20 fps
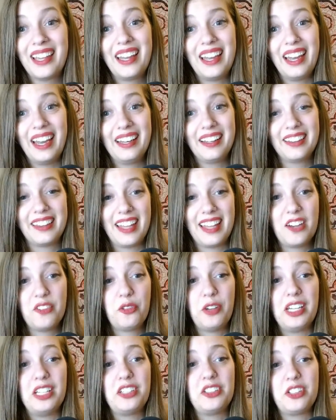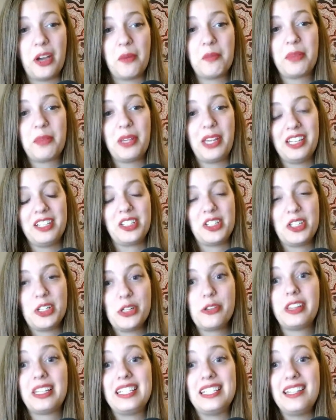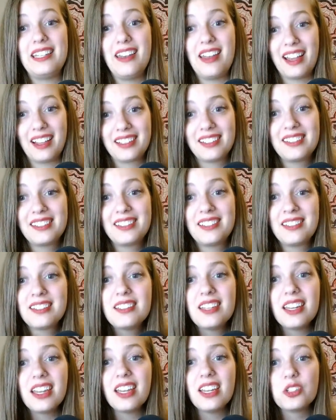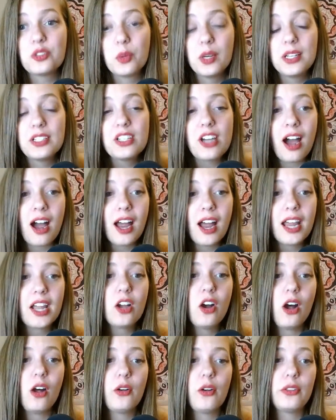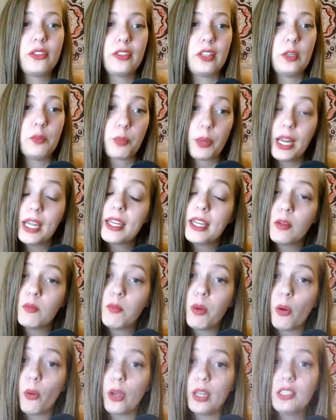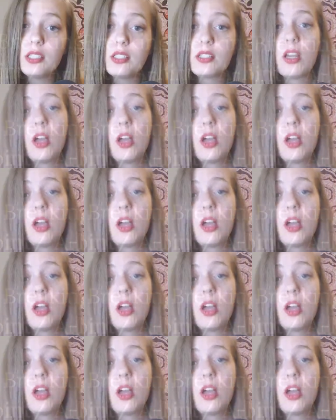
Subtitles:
And then we jump into the next stage, which I call the breaking point